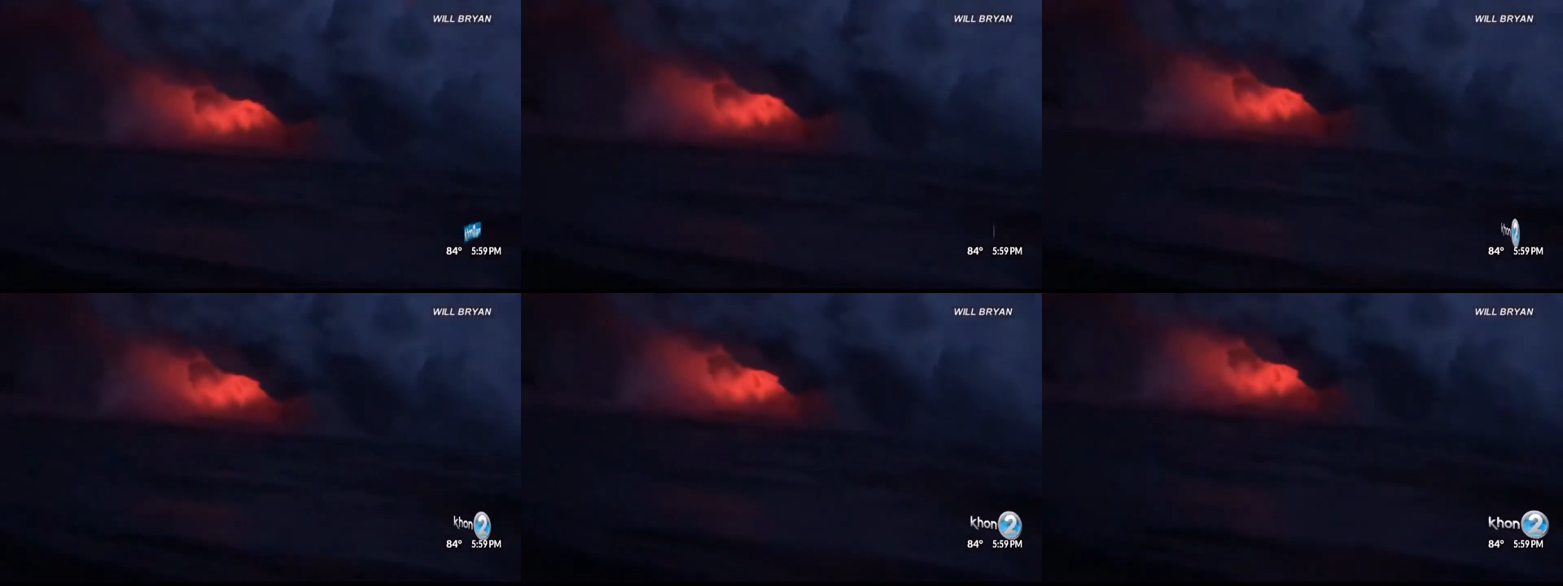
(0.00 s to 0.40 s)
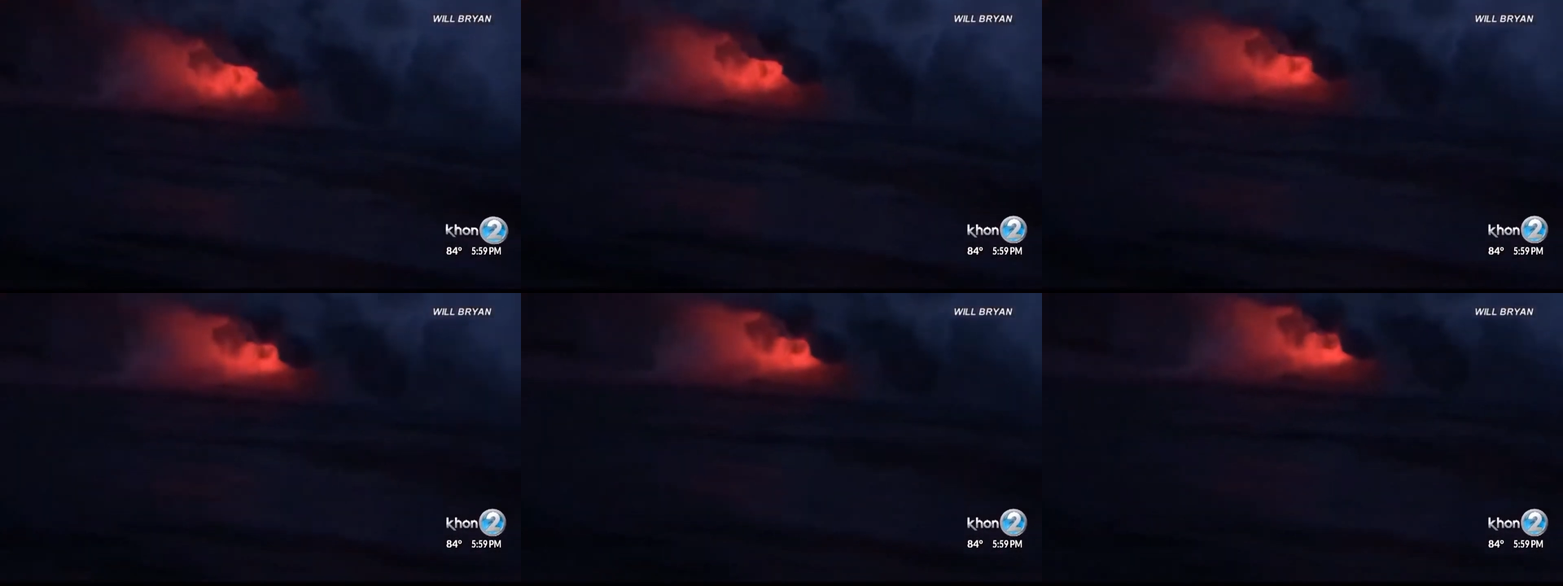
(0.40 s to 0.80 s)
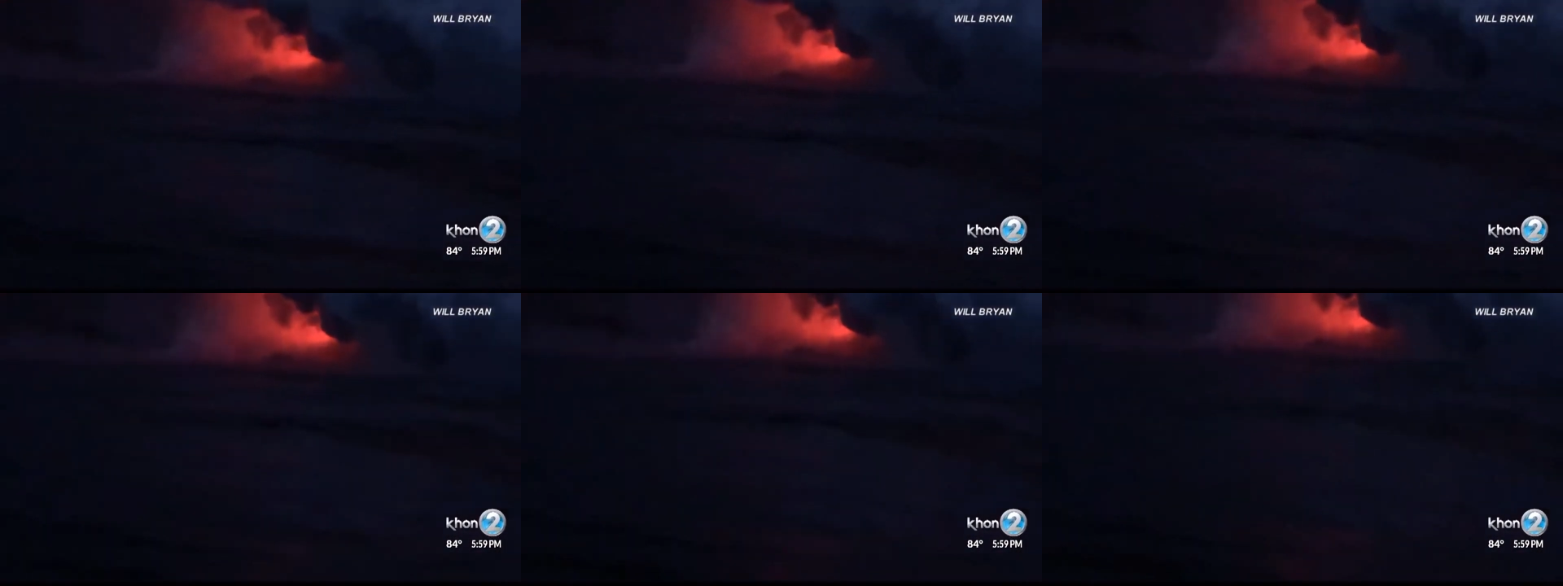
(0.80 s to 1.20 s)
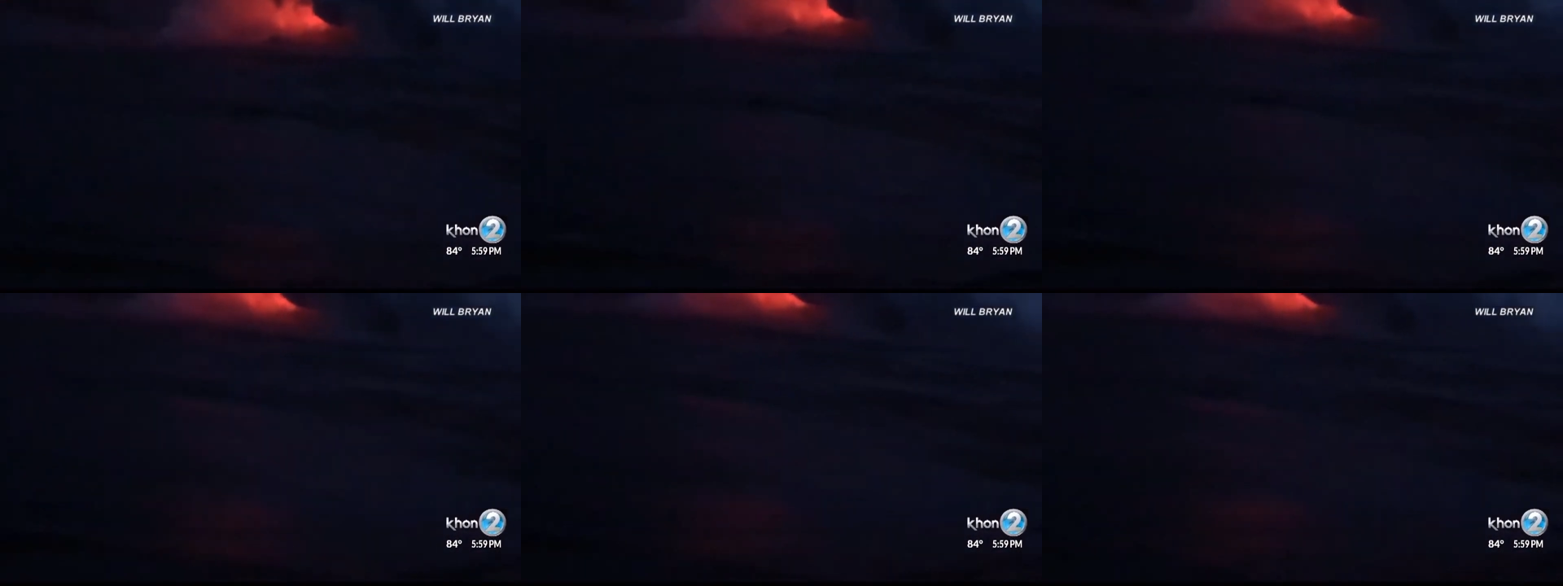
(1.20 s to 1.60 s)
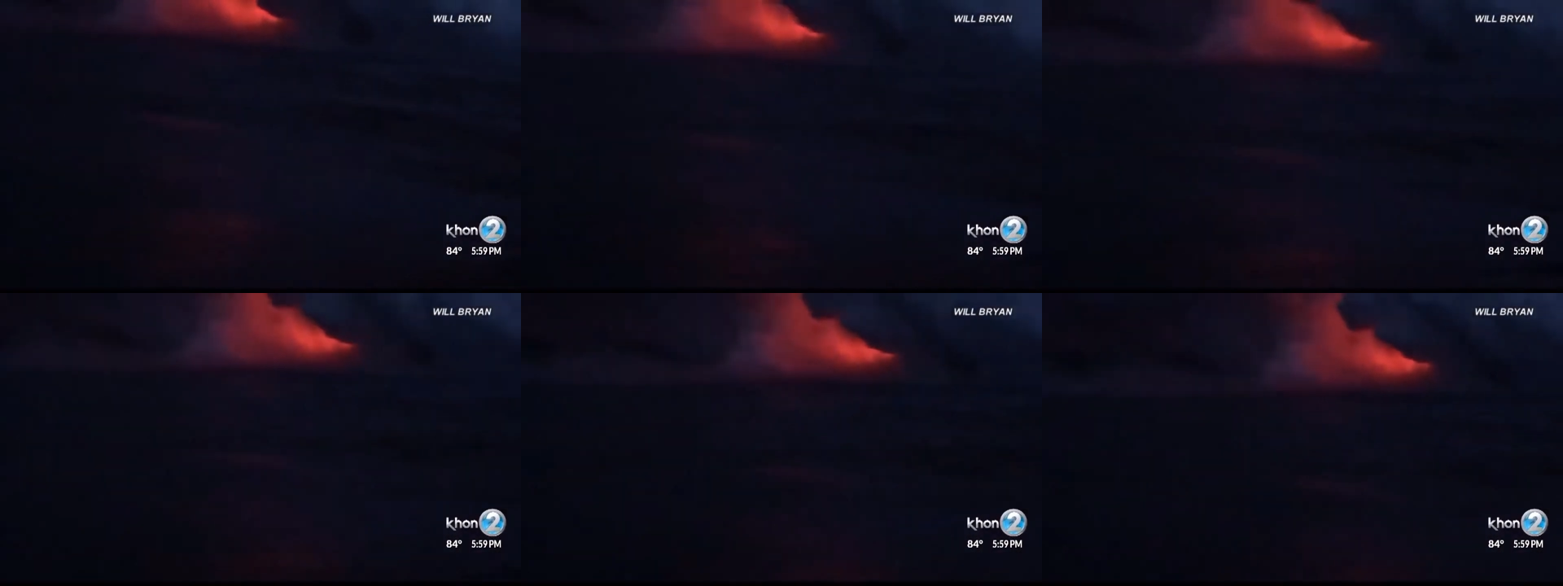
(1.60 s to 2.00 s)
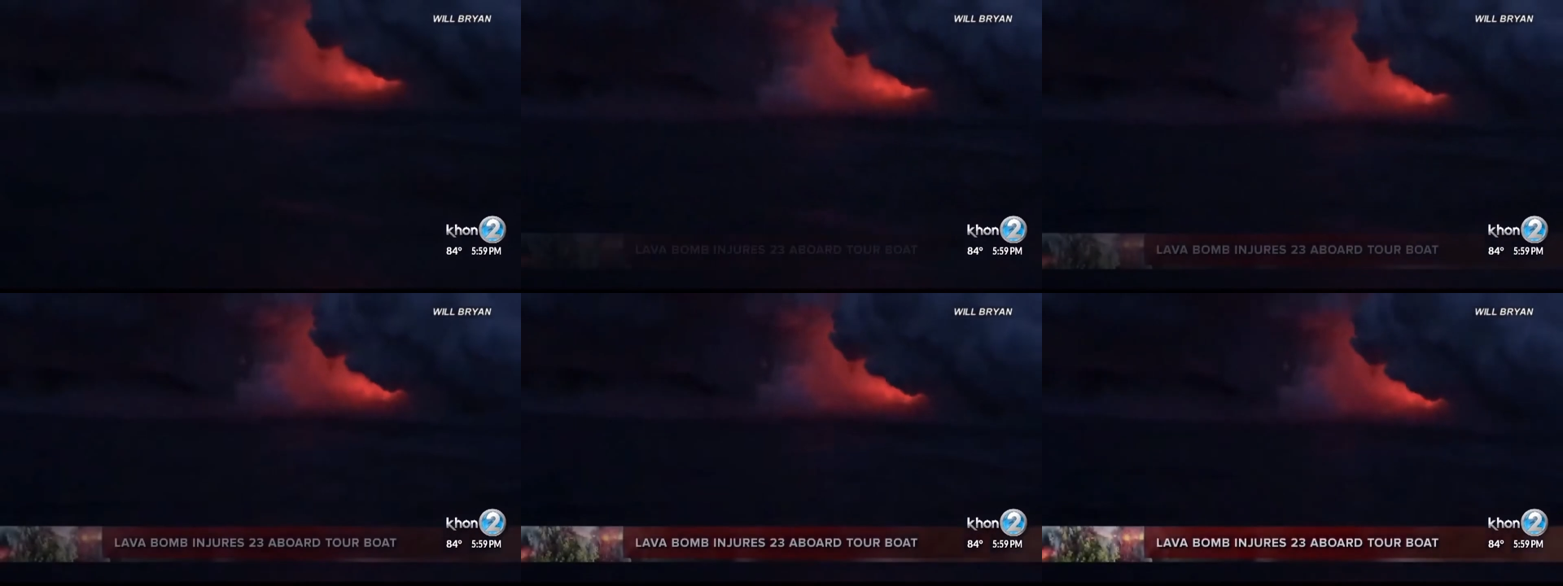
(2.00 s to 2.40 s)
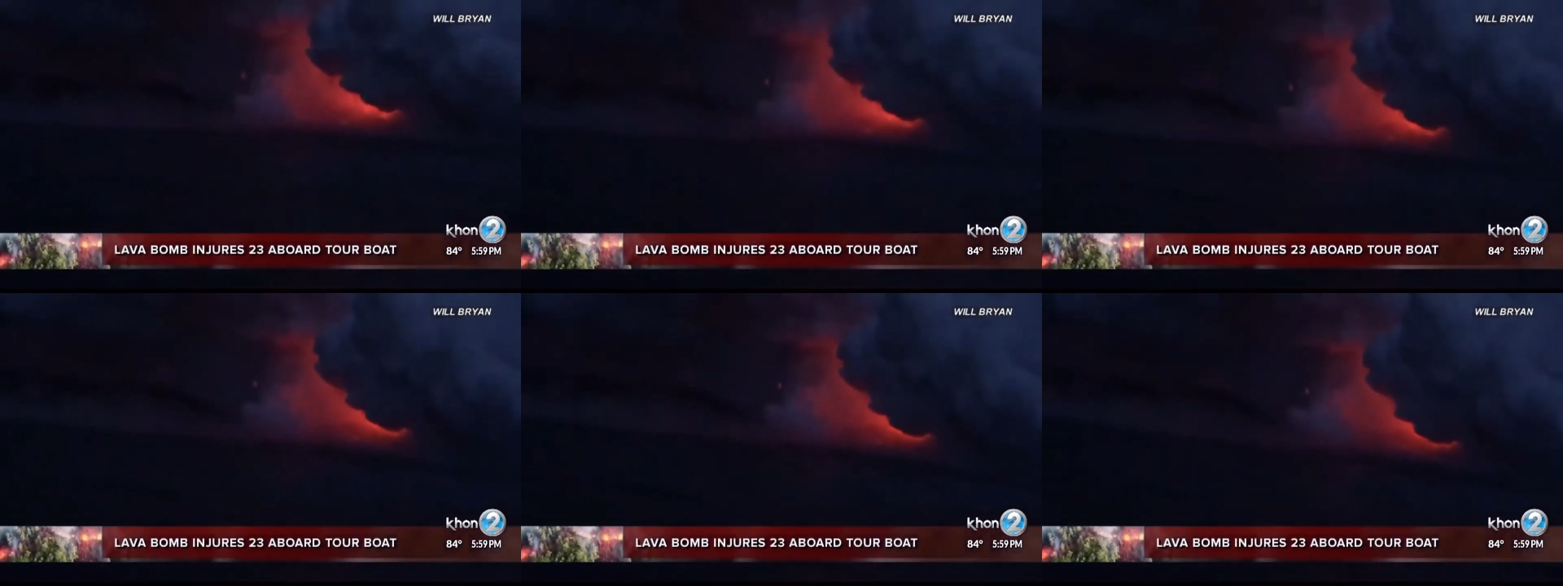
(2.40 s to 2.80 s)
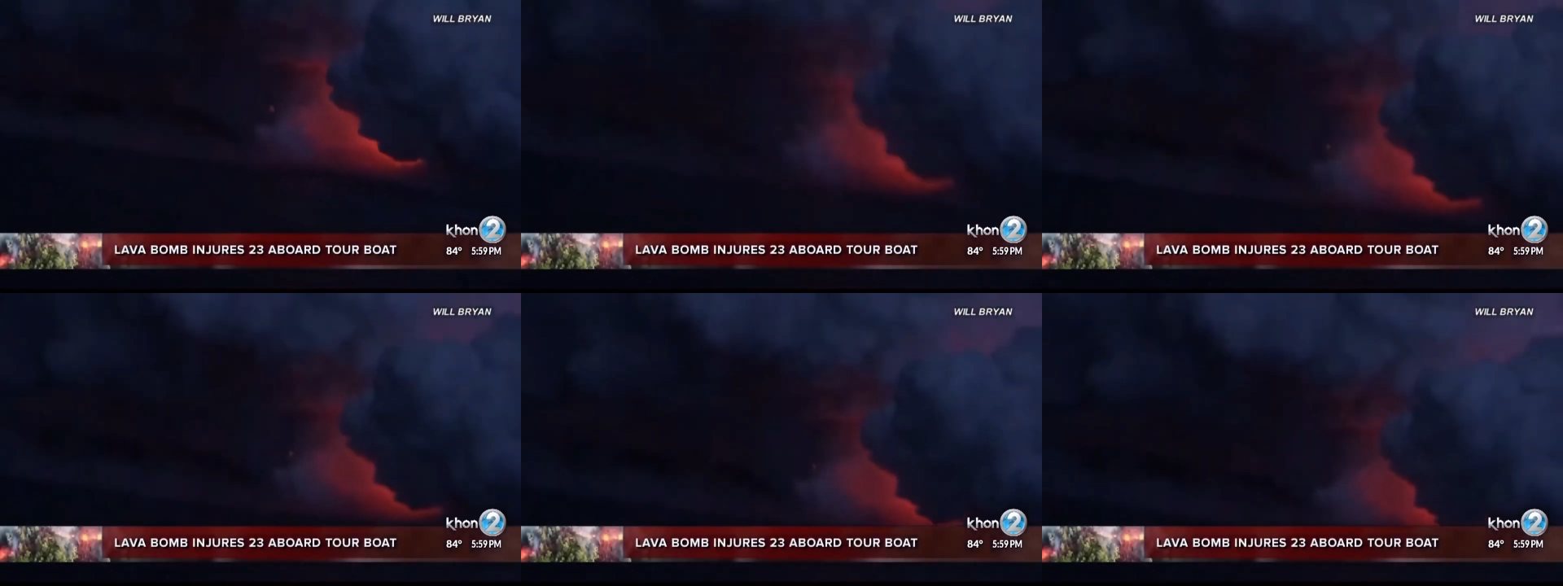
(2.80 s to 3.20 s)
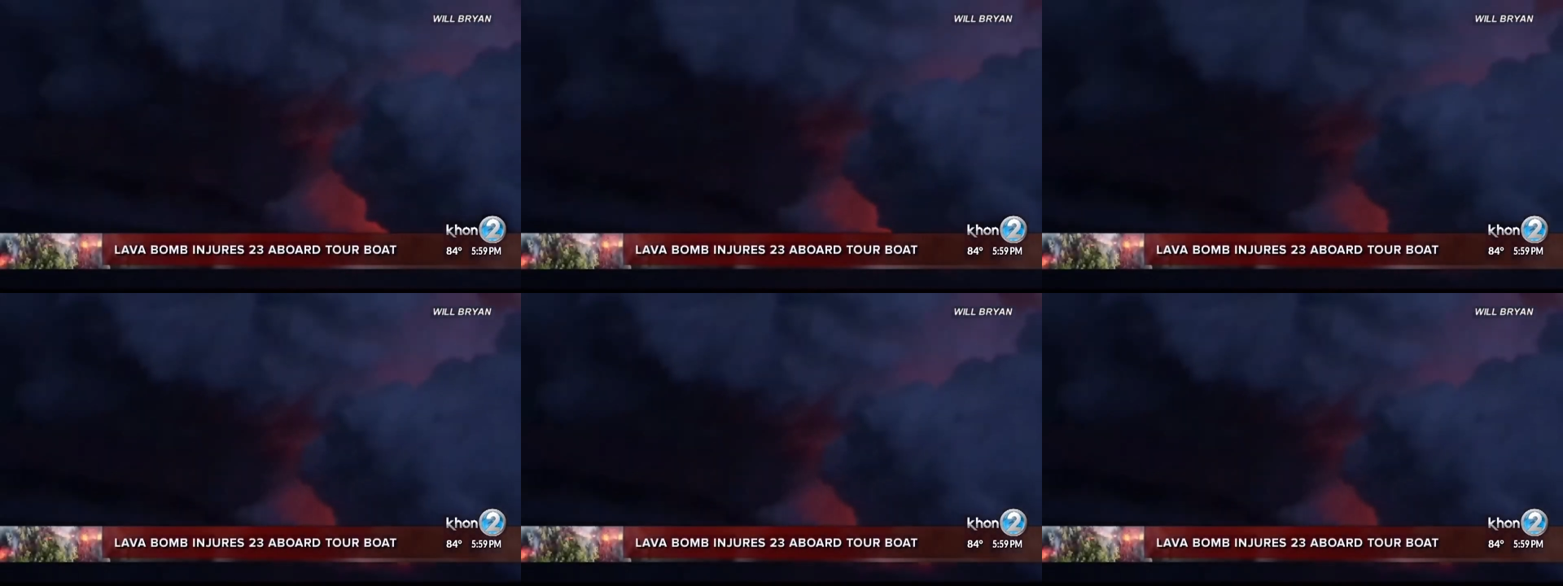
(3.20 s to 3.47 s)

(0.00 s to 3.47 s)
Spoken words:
No face is visible, so there are no lips to read.